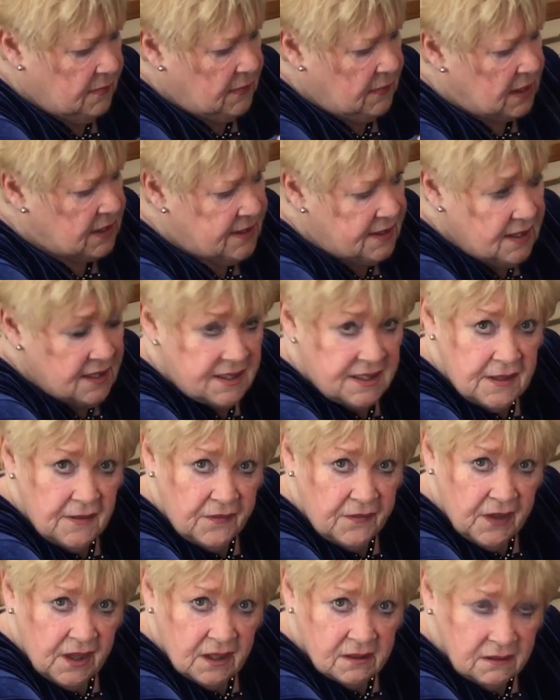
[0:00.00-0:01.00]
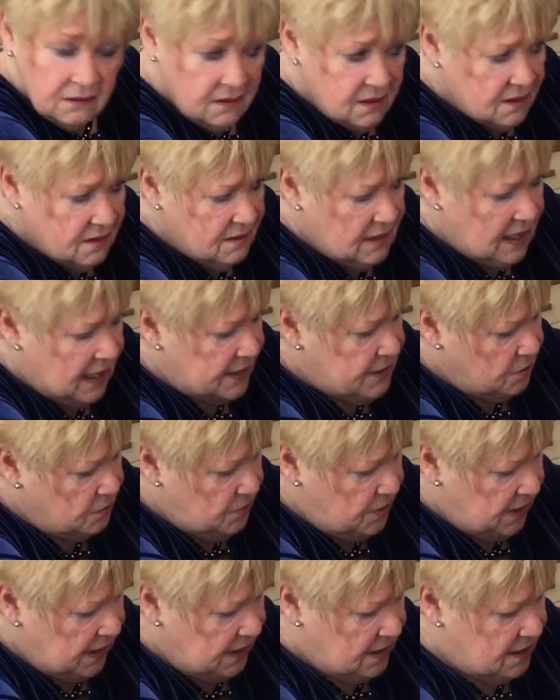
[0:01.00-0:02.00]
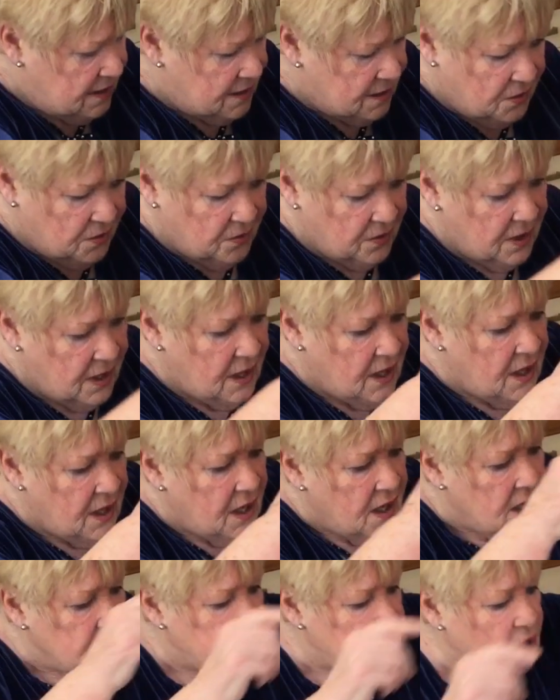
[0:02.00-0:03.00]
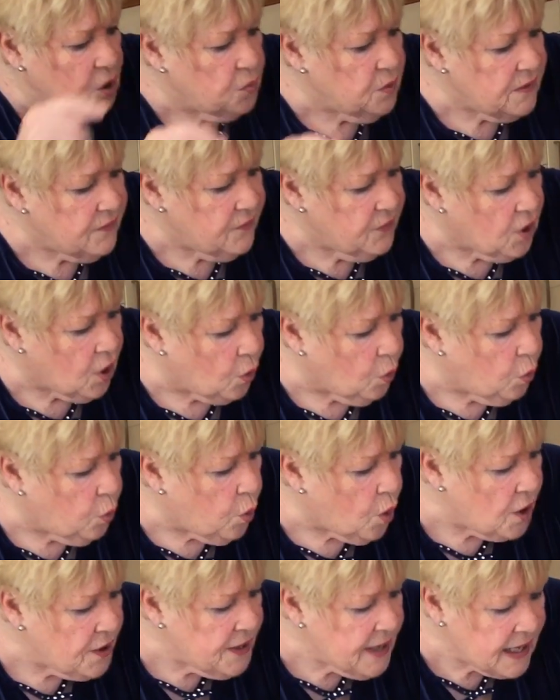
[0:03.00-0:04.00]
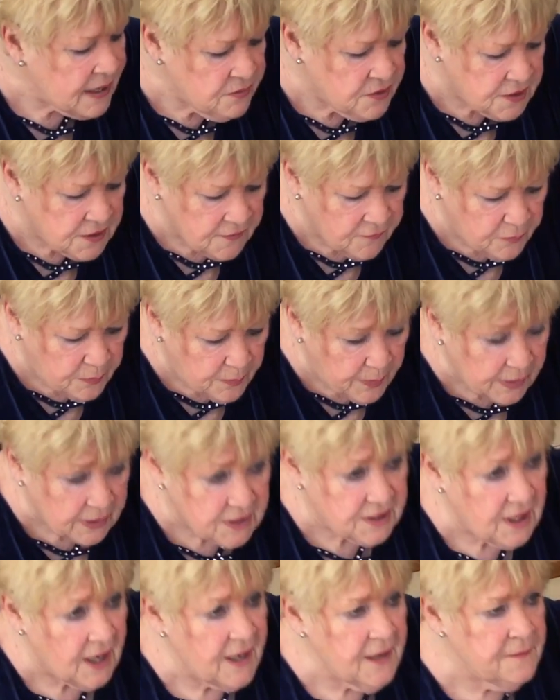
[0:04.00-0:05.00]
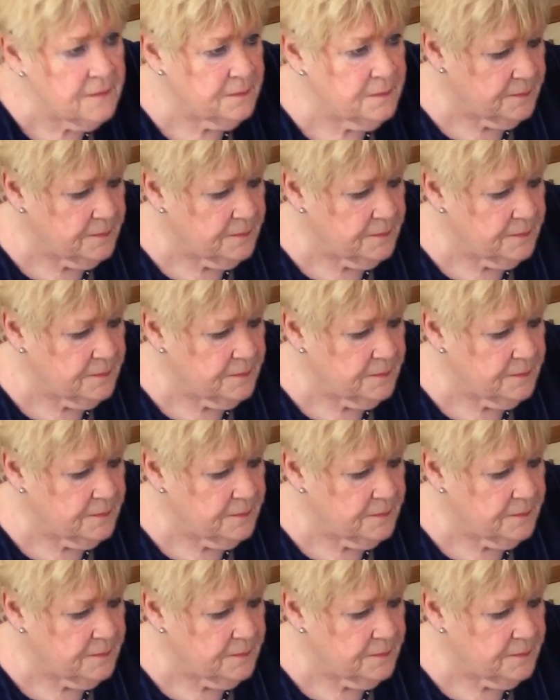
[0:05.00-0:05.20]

Is this difficult? I don't think so. So we've got 1 ounce of butter.